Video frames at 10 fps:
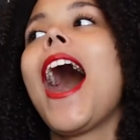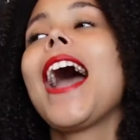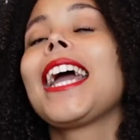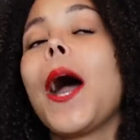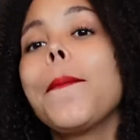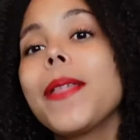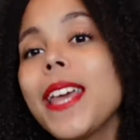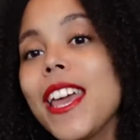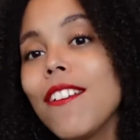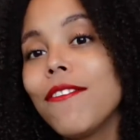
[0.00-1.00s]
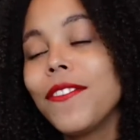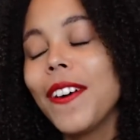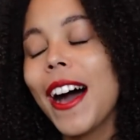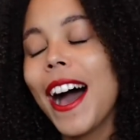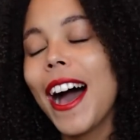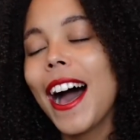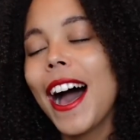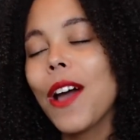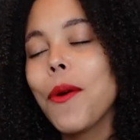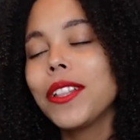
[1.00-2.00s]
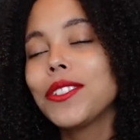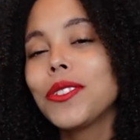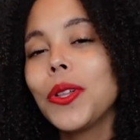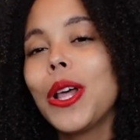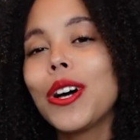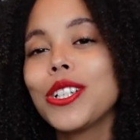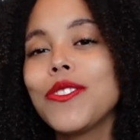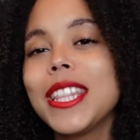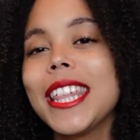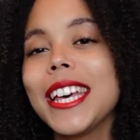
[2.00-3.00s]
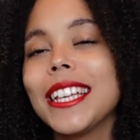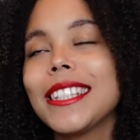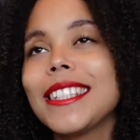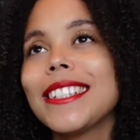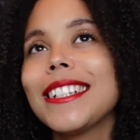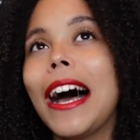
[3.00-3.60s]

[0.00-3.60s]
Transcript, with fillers: I can't believe I waited so long to read this.